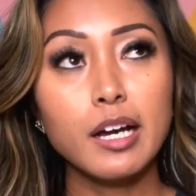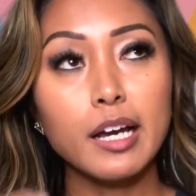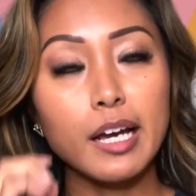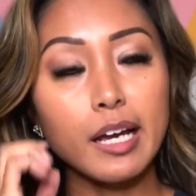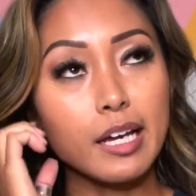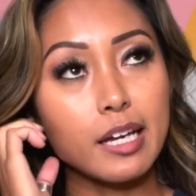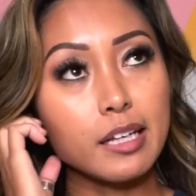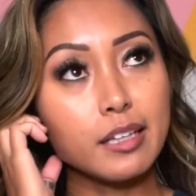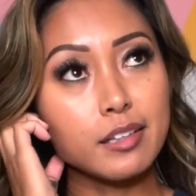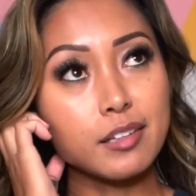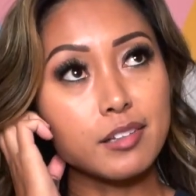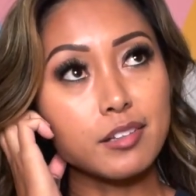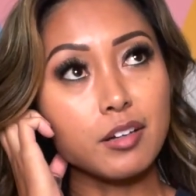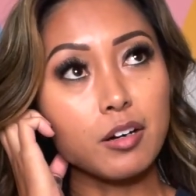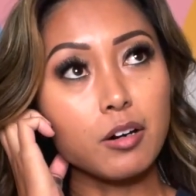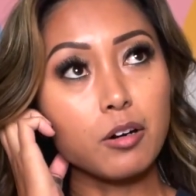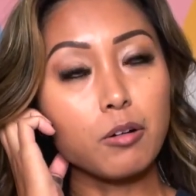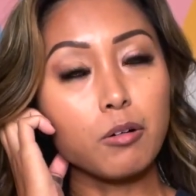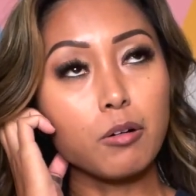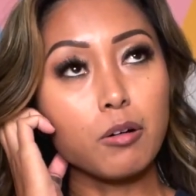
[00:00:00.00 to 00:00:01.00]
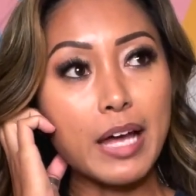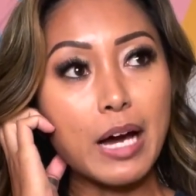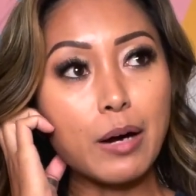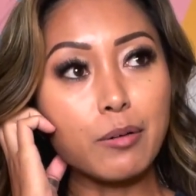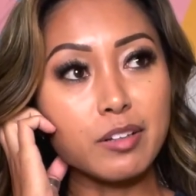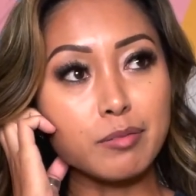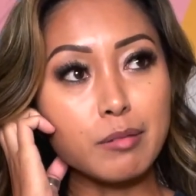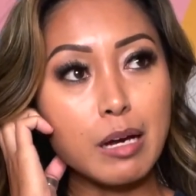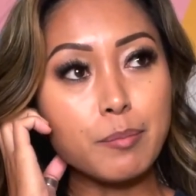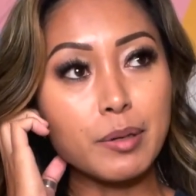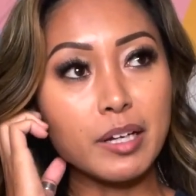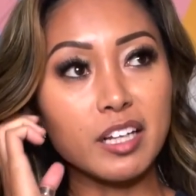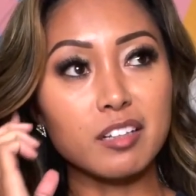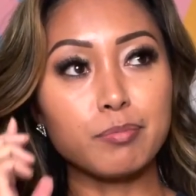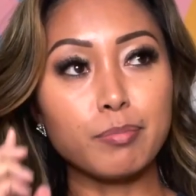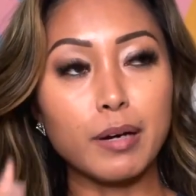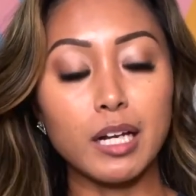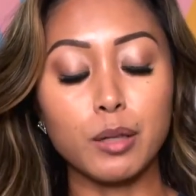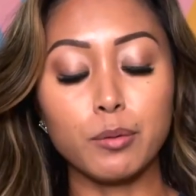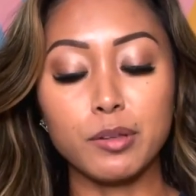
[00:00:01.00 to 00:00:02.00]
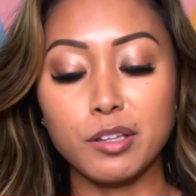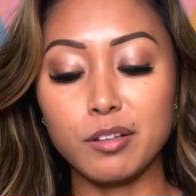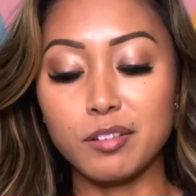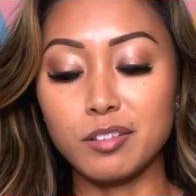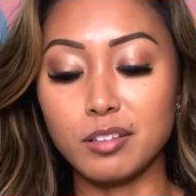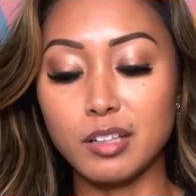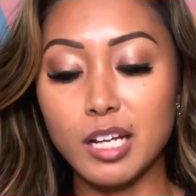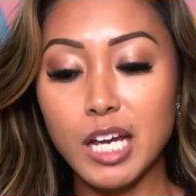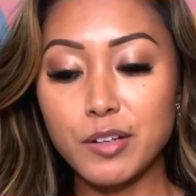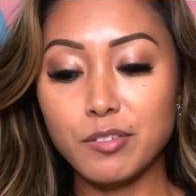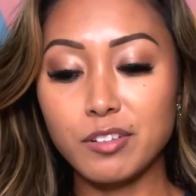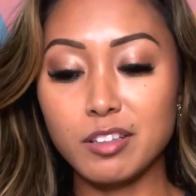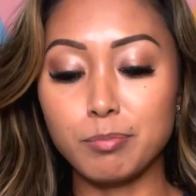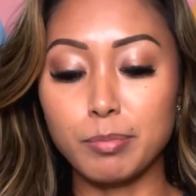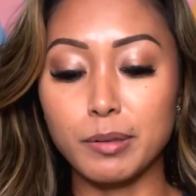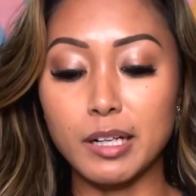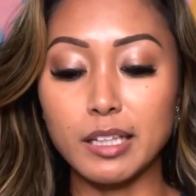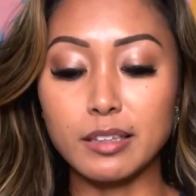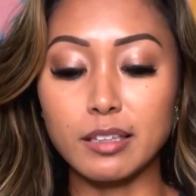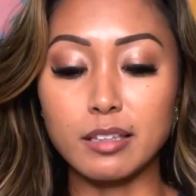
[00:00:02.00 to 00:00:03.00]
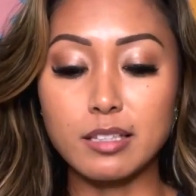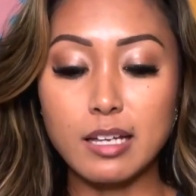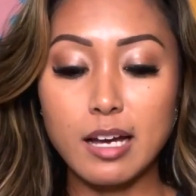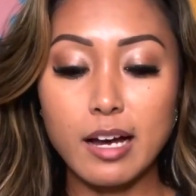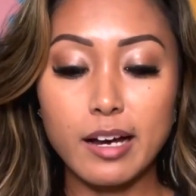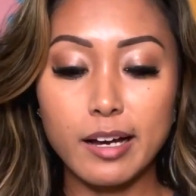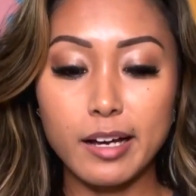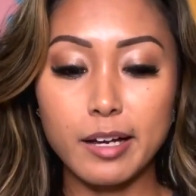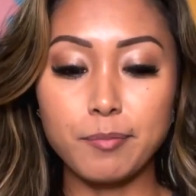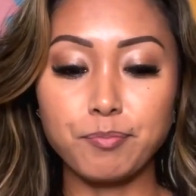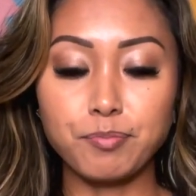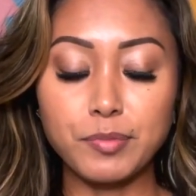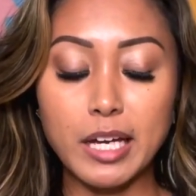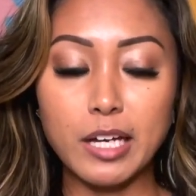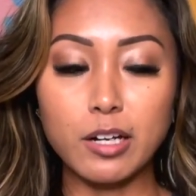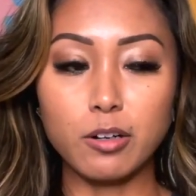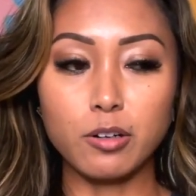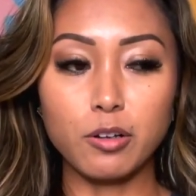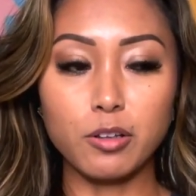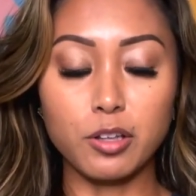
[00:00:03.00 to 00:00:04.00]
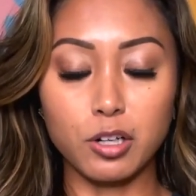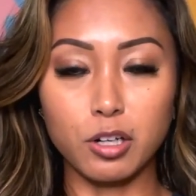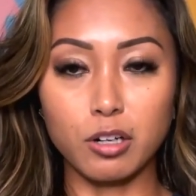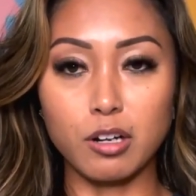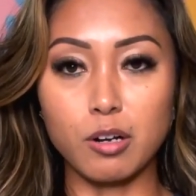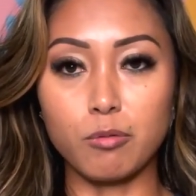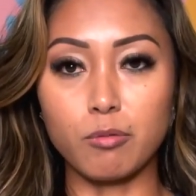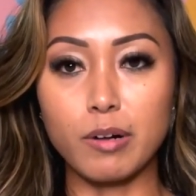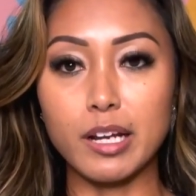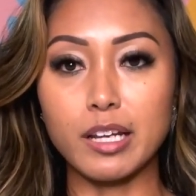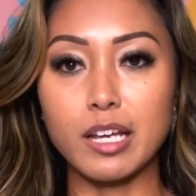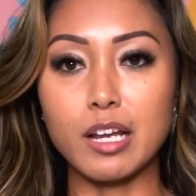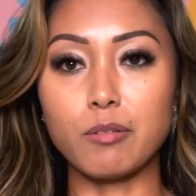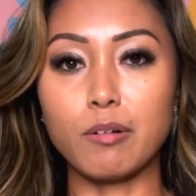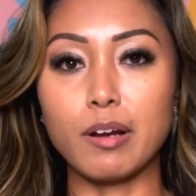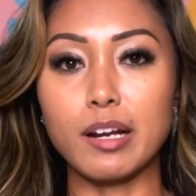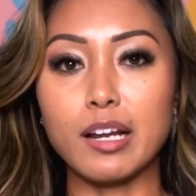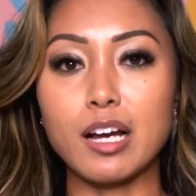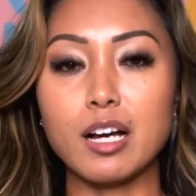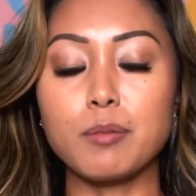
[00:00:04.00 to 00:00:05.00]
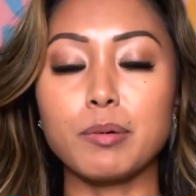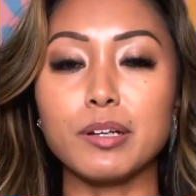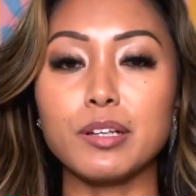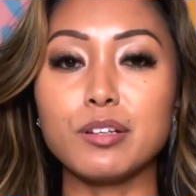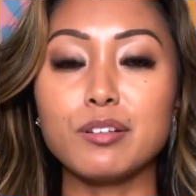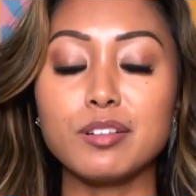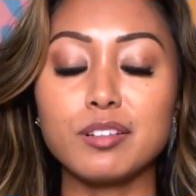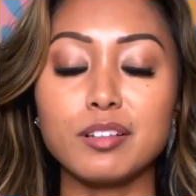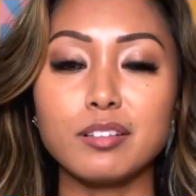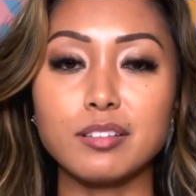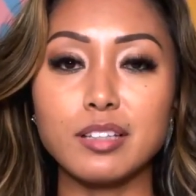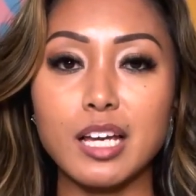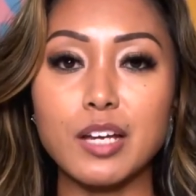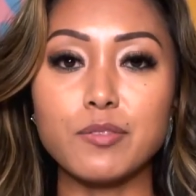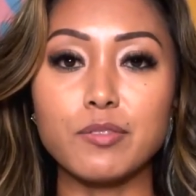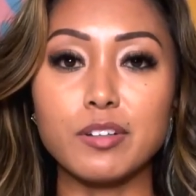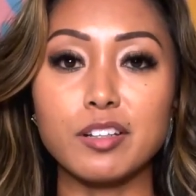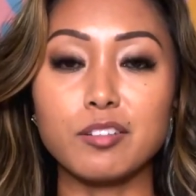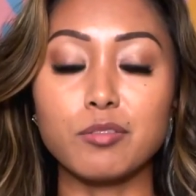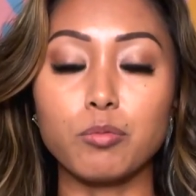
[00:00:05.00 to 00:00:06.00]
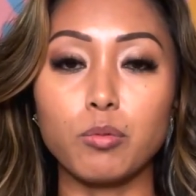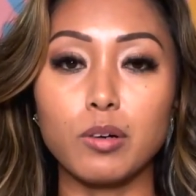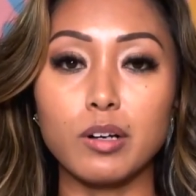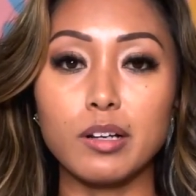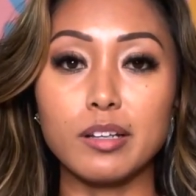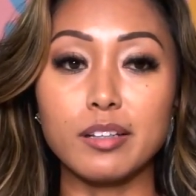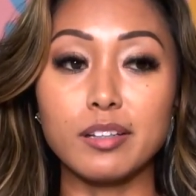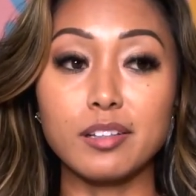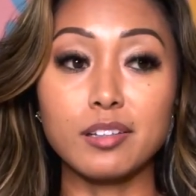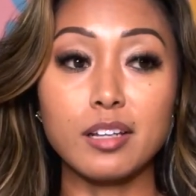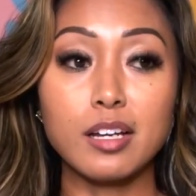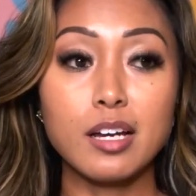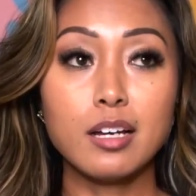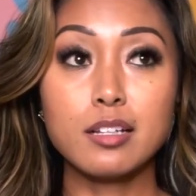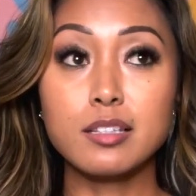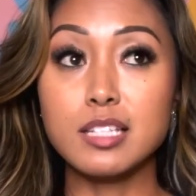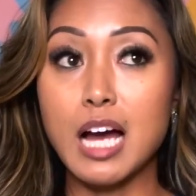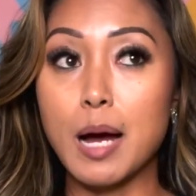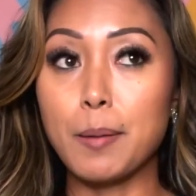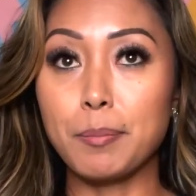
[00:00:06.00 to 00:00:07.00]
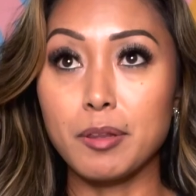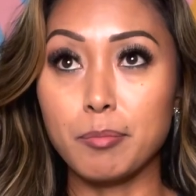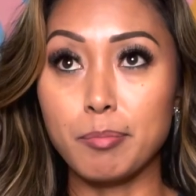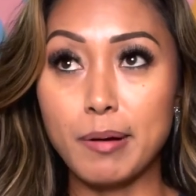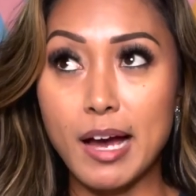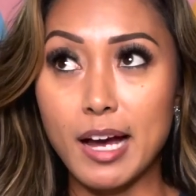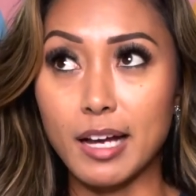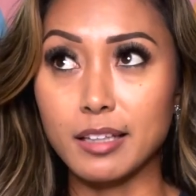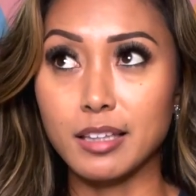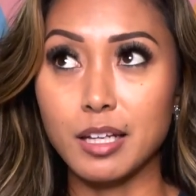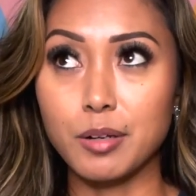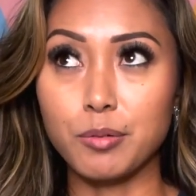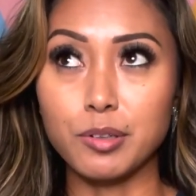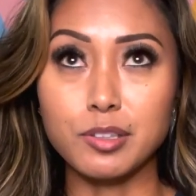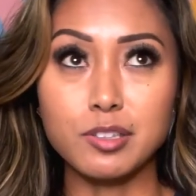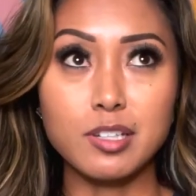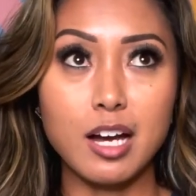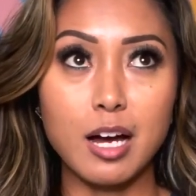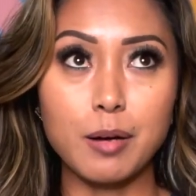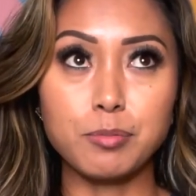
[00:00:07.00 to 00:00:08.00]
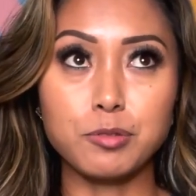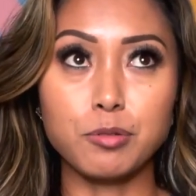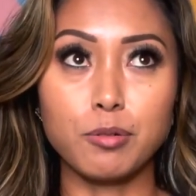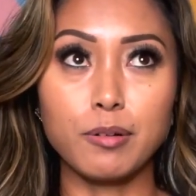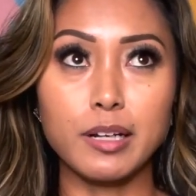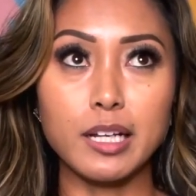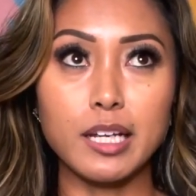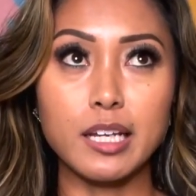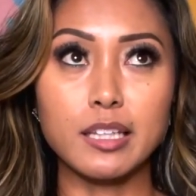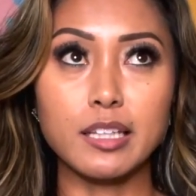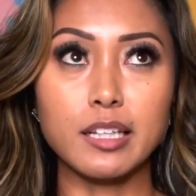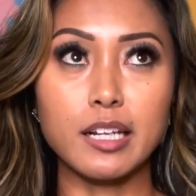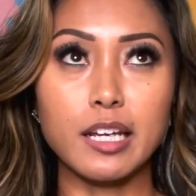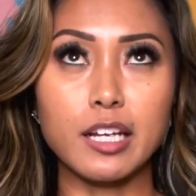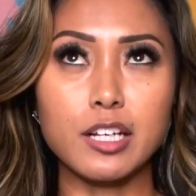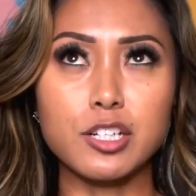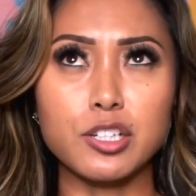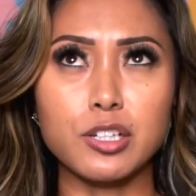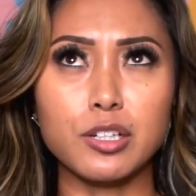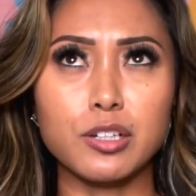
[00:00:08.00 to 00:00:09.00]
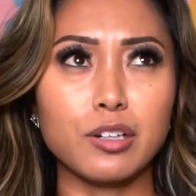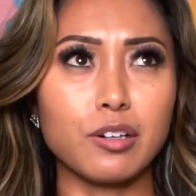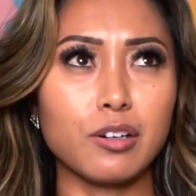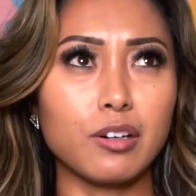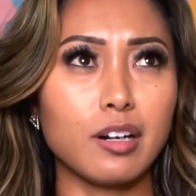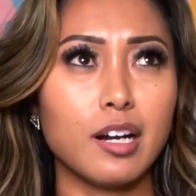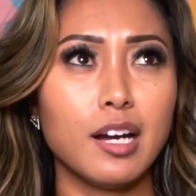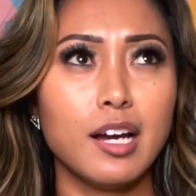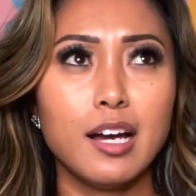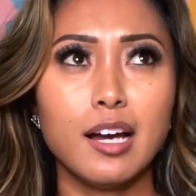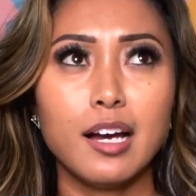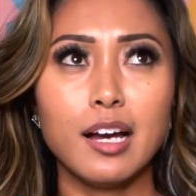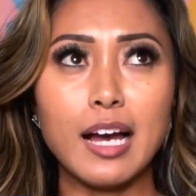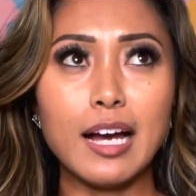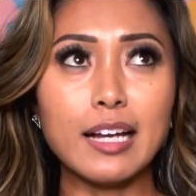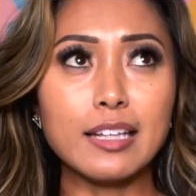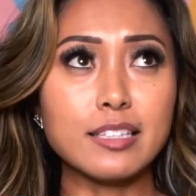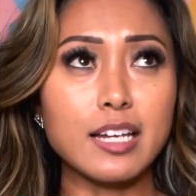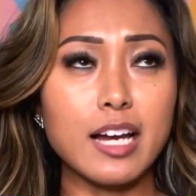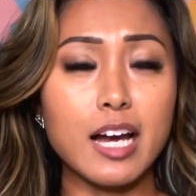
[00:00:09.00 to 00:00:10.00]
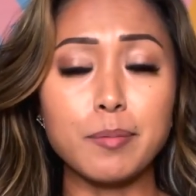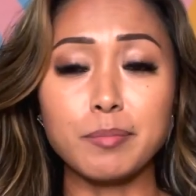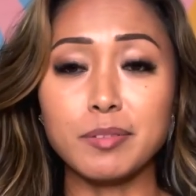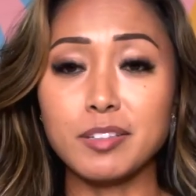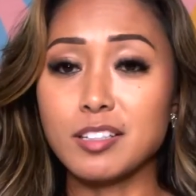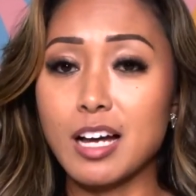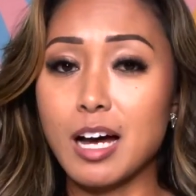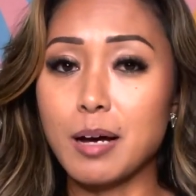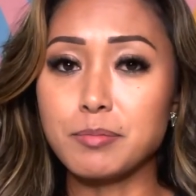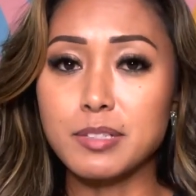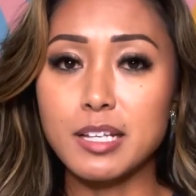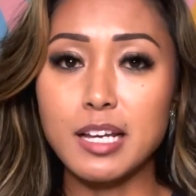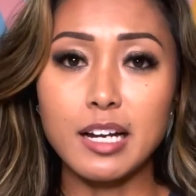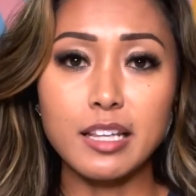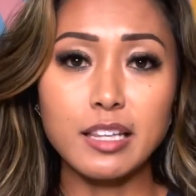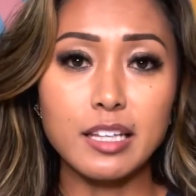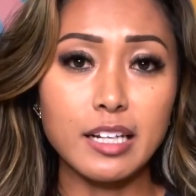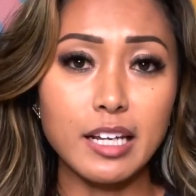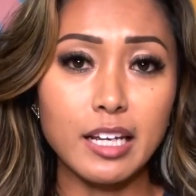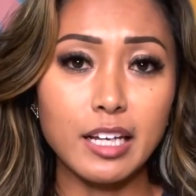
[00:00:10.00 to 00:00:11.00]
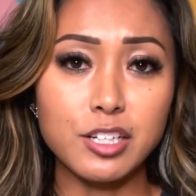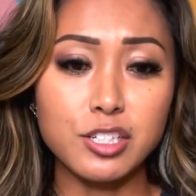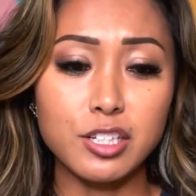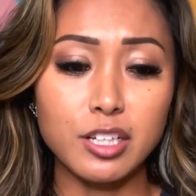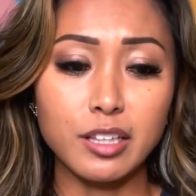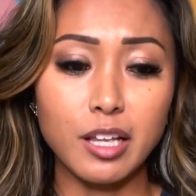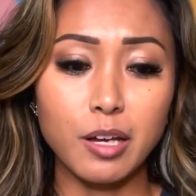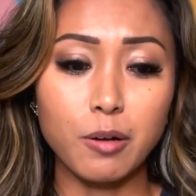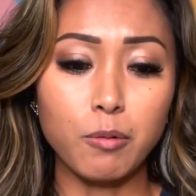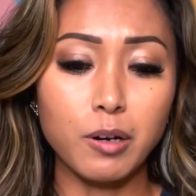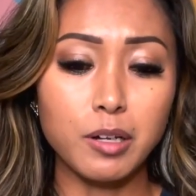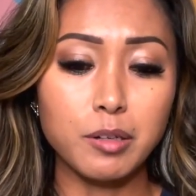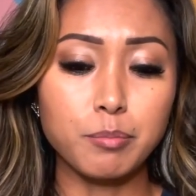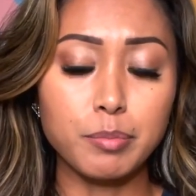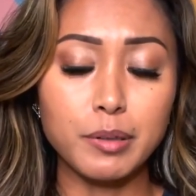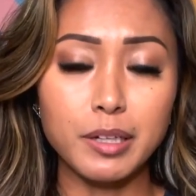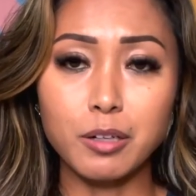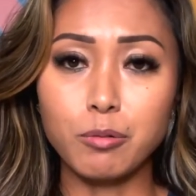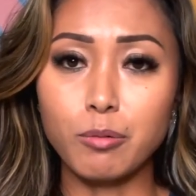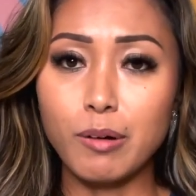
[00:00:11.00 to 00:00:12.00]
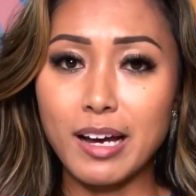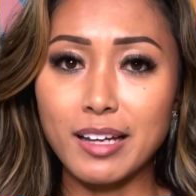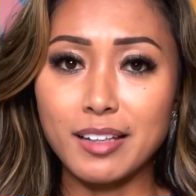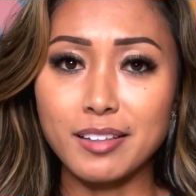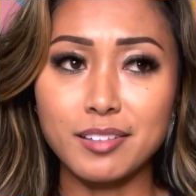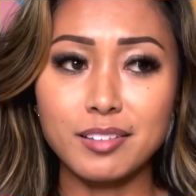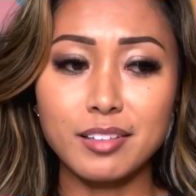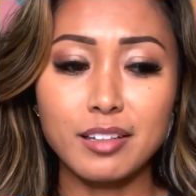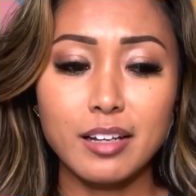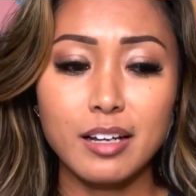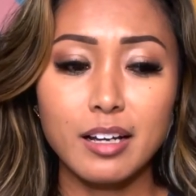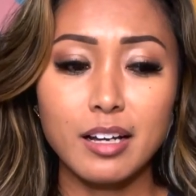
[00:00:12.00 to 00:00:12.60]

And so that was my biggest battle with UC Davis. But at the time, I don't know the current ranking right now, but UC Davis was top of the pack. They were top 20 in the nation, or at times top 10 in the nation. They won Big West